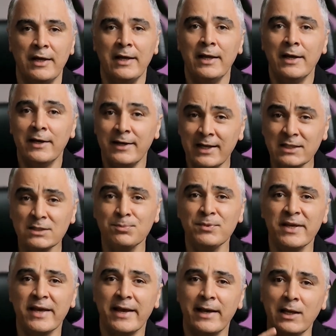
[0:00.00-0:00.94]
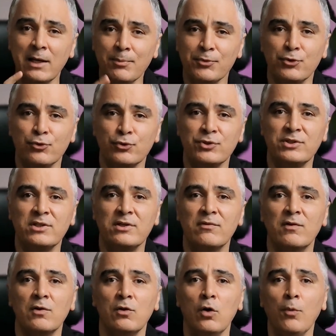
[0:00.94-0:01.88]
Let me help you
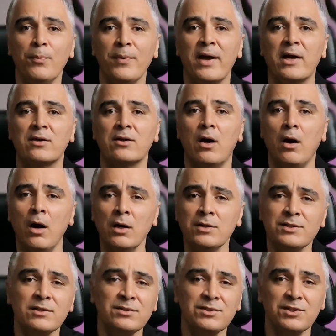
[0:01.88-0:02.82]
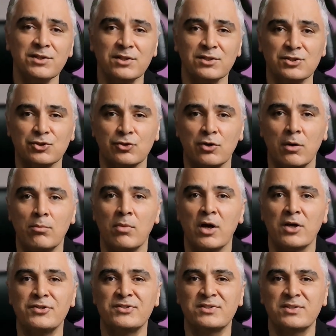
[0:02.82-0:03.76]
develop an authentic Scrum
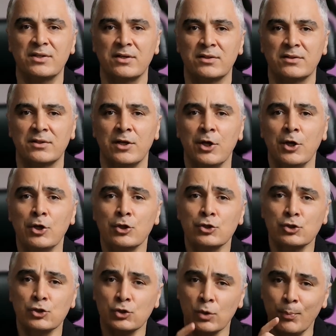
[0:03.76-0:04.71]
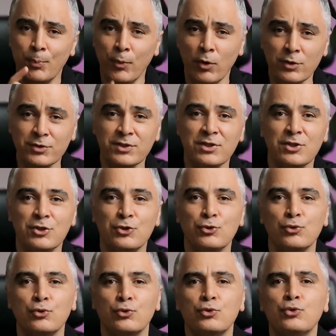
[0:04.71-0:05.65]
mindset, supporting
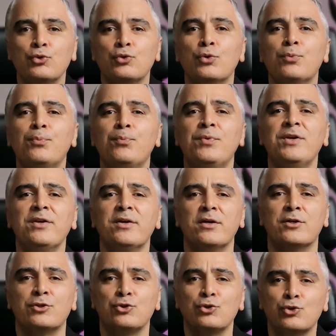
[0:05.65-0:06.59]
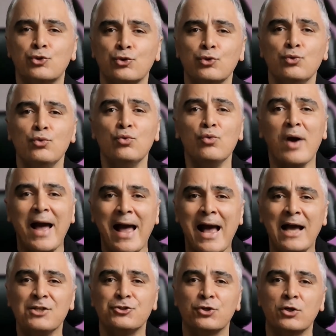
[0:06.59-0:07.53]
you to be a true
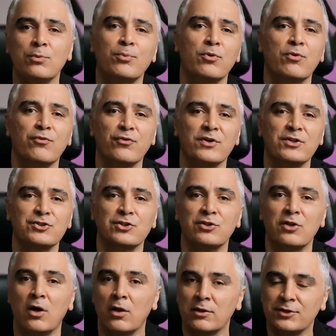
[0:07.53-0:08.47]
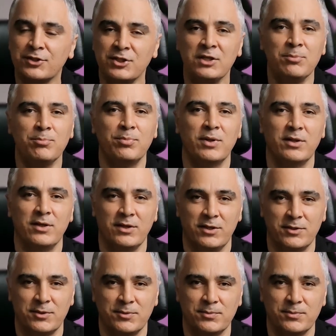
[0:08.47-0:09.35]
agile professional team player.